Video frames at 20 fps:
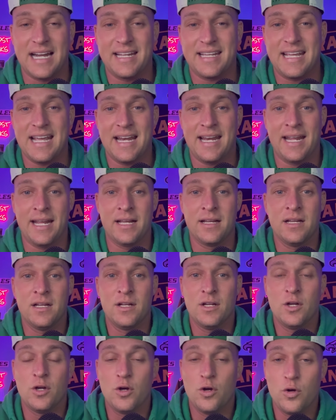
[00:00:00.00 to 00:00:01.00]
of getting
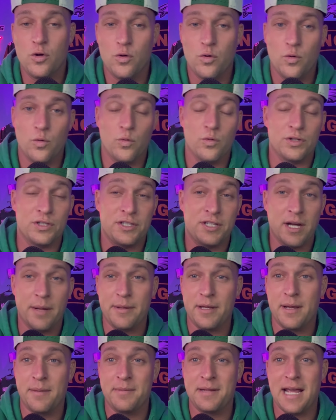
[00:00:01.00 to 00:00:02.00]

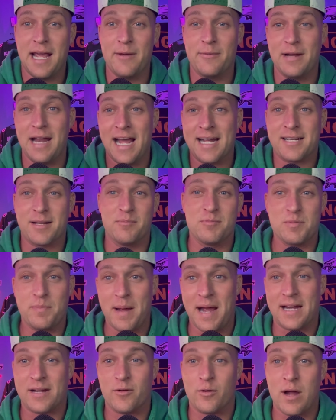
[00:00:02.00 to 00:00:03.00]
WNBA when that comes
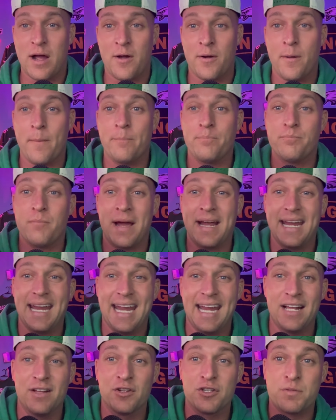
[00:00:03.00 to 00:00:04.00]
back around, my
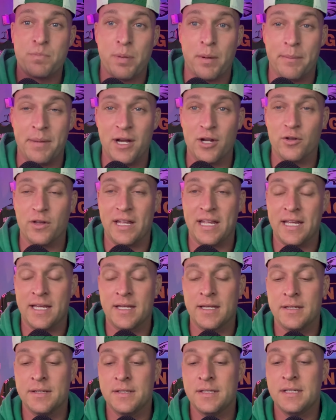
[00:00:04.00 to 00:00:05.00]
English Premier
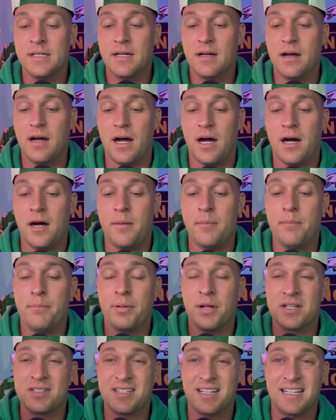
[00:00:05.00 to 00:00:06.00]
League,
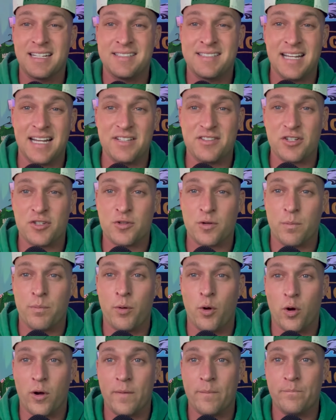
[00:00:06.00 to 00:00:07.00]
plus a consensus
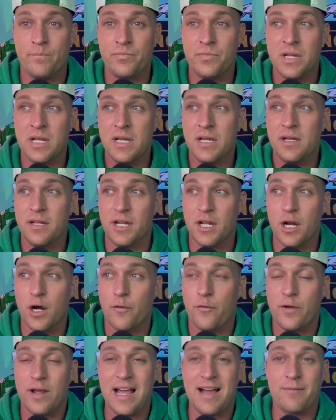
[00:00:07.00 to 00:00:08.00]
report, you know,
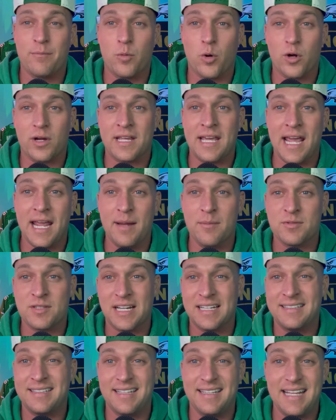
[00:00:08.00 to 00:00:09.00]
if we have more games
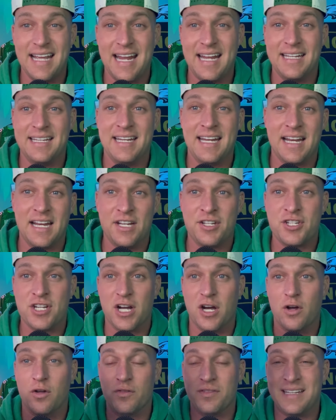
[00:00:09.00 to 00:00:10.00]
like today in the
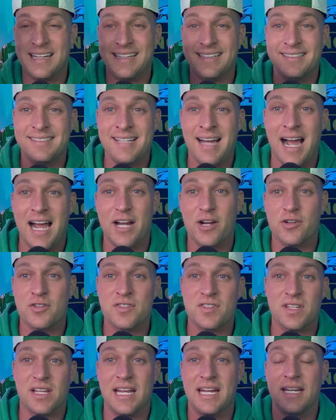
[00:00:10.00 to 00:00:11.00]
NHL, the entire
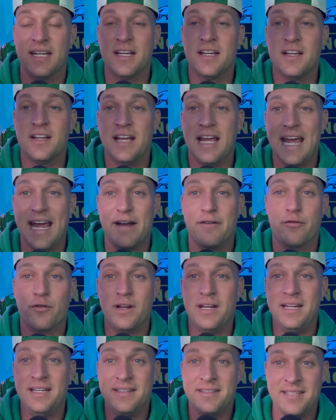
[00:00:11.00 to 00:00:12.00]
slate,
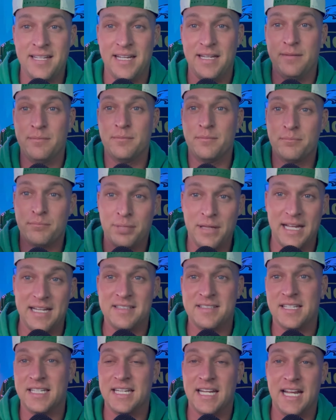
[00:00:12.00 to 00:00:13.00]
every team plays in the